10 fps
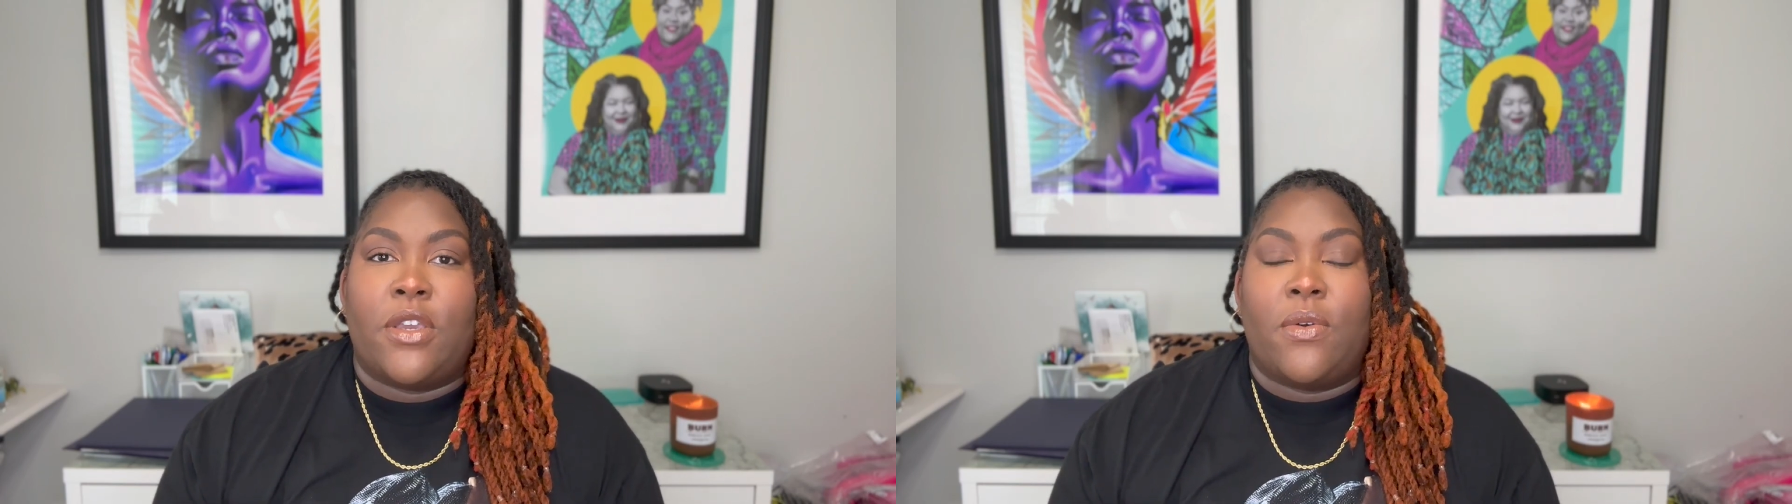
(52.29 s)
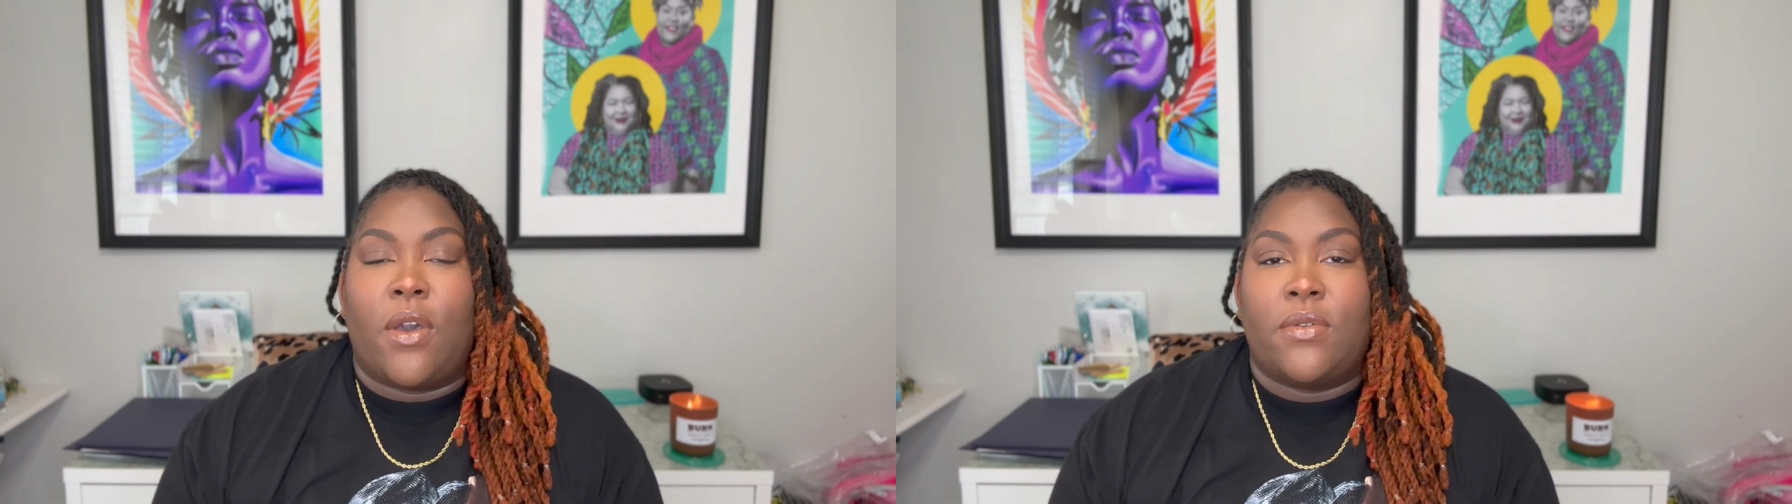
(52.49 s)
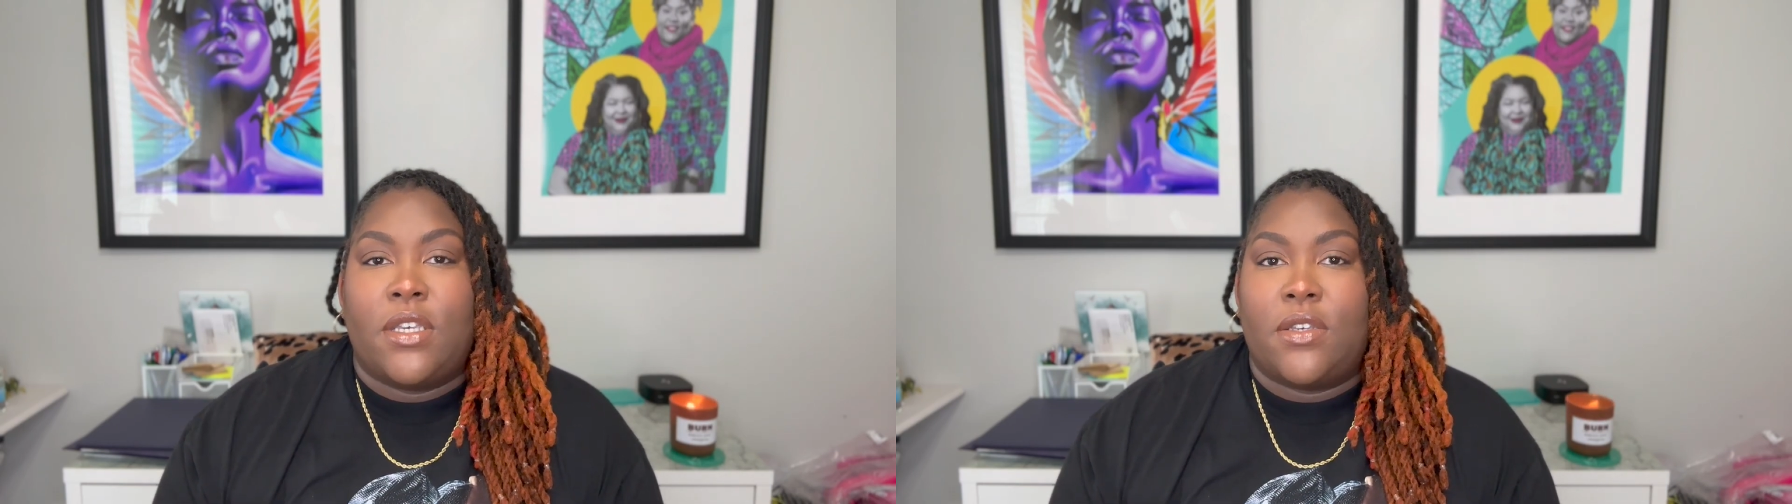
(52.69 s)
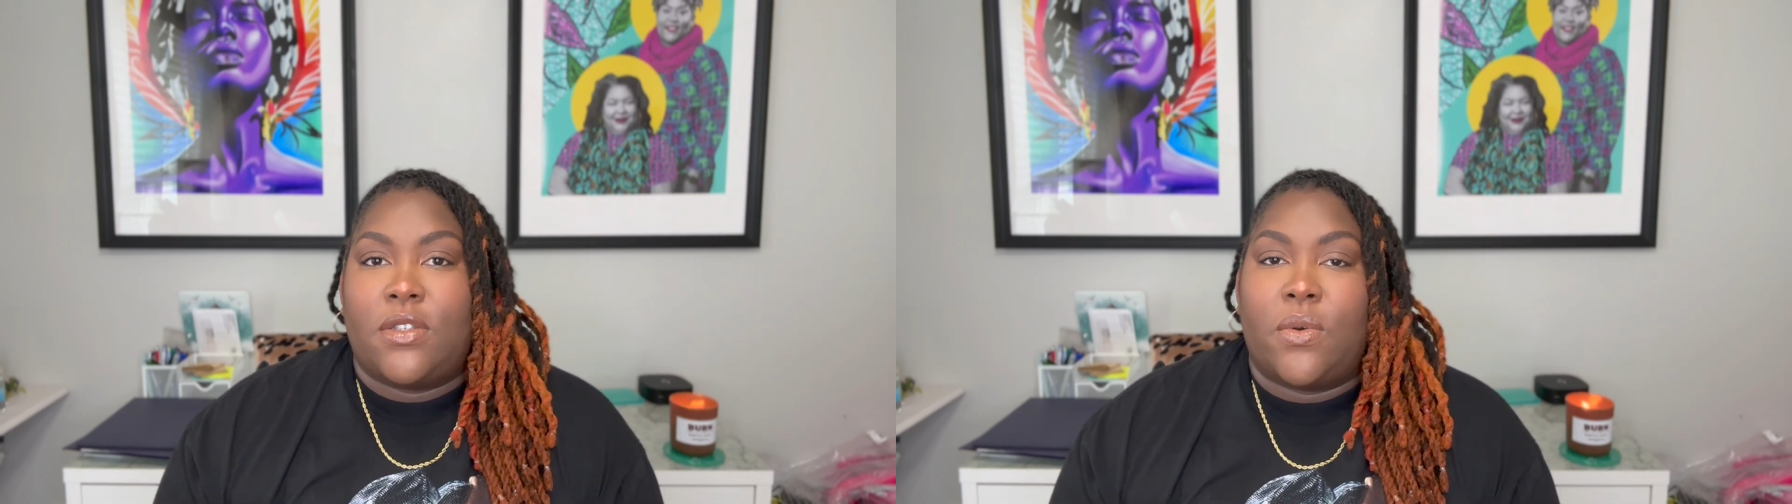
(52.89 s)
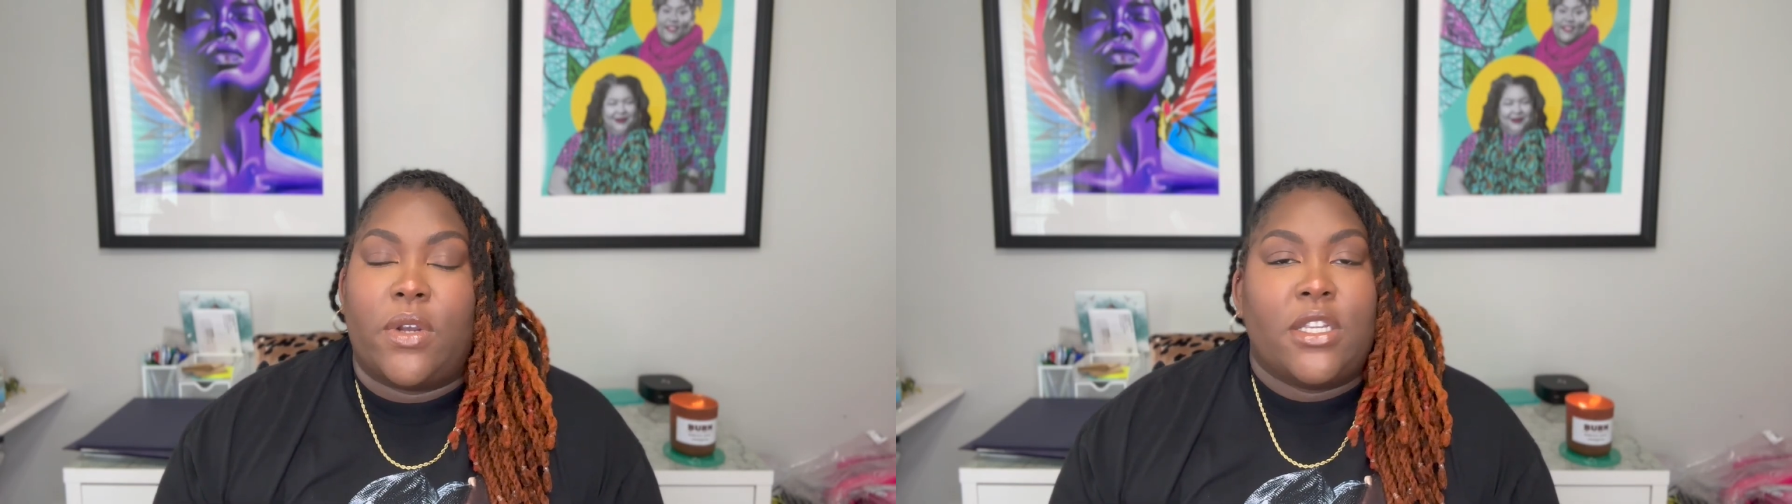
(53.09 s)
go to the
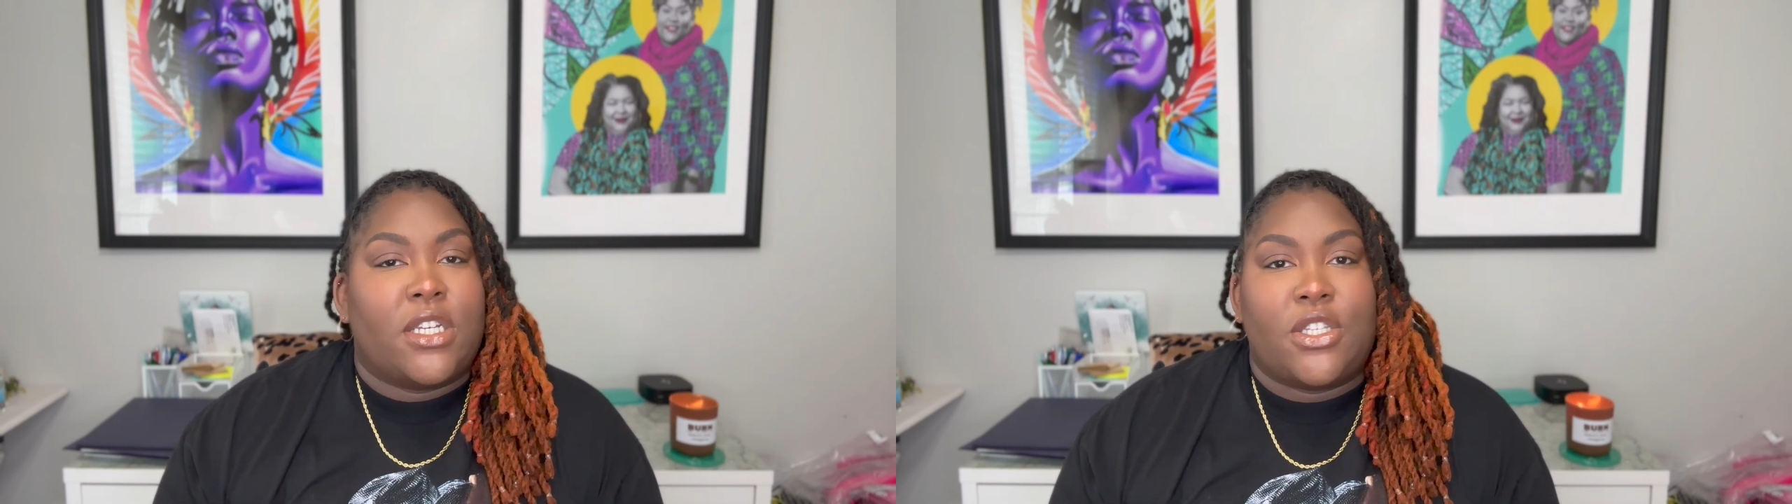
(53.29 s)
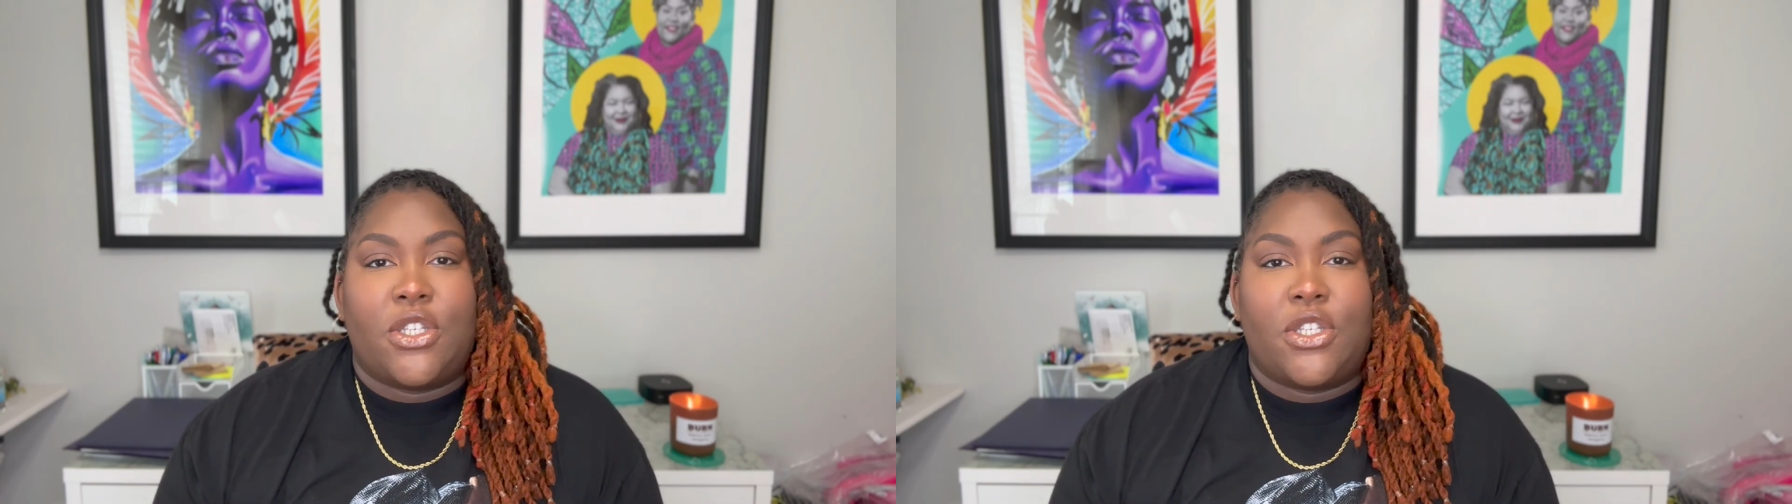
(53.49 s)
store and just